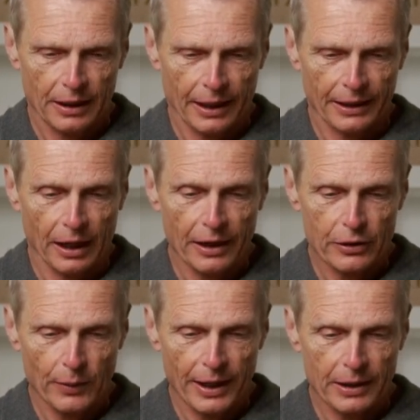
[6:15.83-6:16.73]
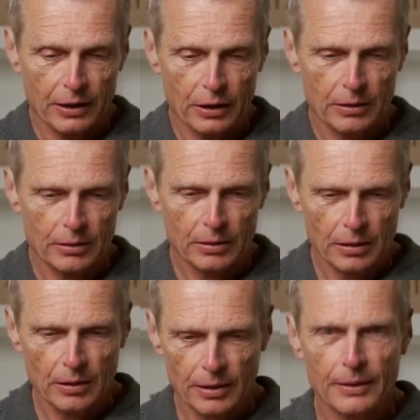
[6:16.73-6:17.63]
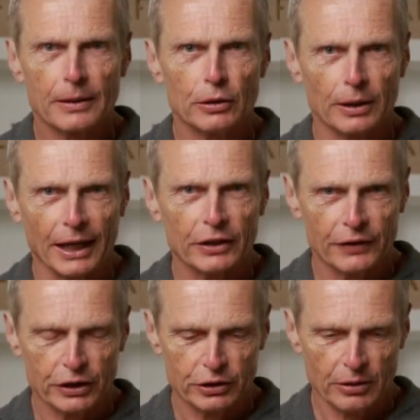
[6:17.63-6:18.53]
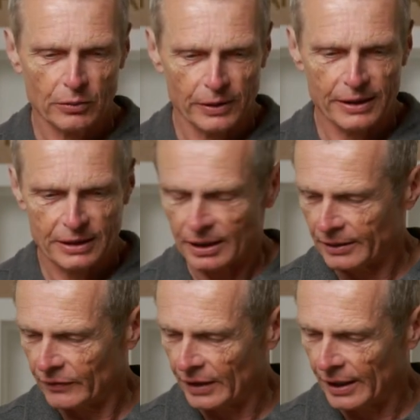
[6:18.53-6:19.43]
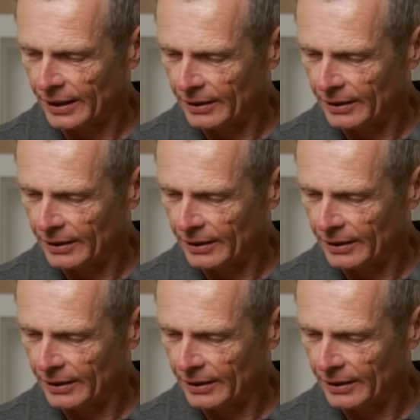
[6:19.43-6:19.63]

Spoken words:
And either way, you'll catch fish with this kind of fly.